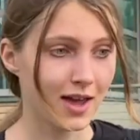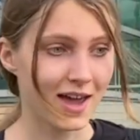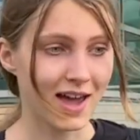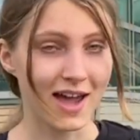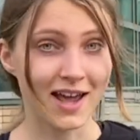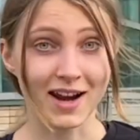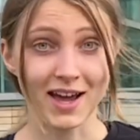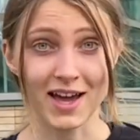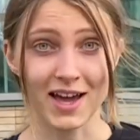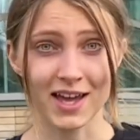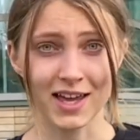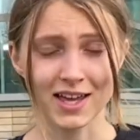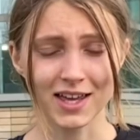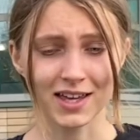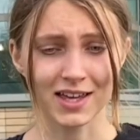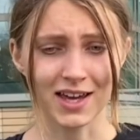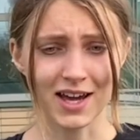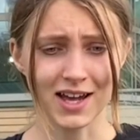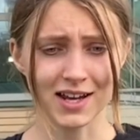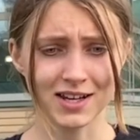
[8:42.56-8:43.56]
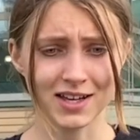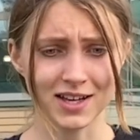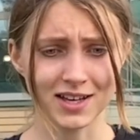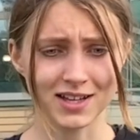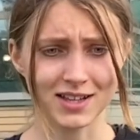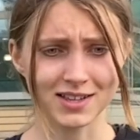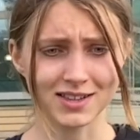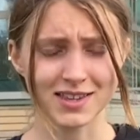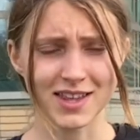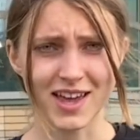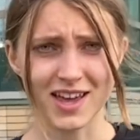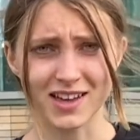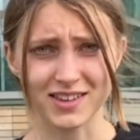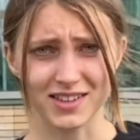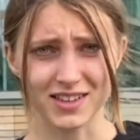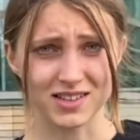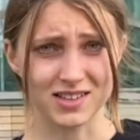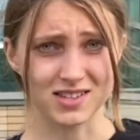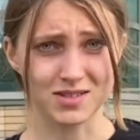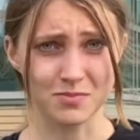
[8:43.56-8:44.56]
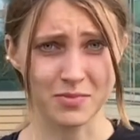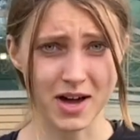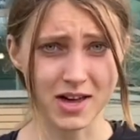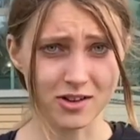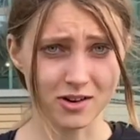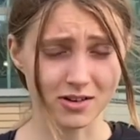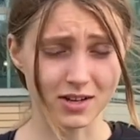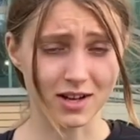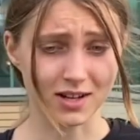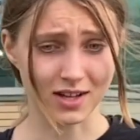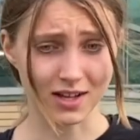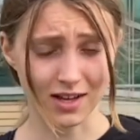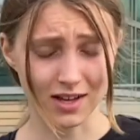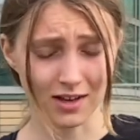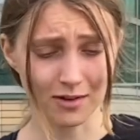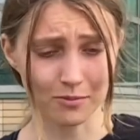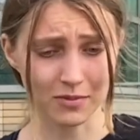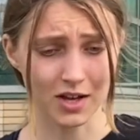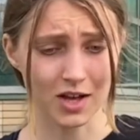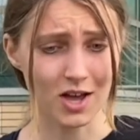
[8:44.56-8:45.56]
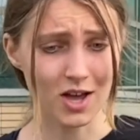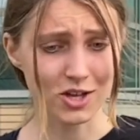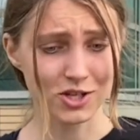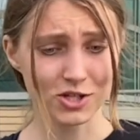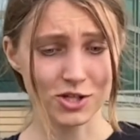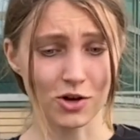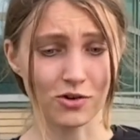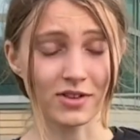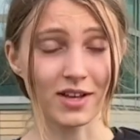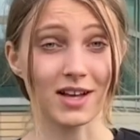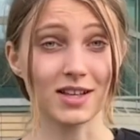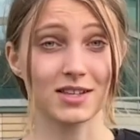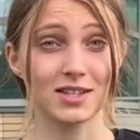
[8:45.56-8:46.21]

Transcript: and I kind of nailed it better than him, so that's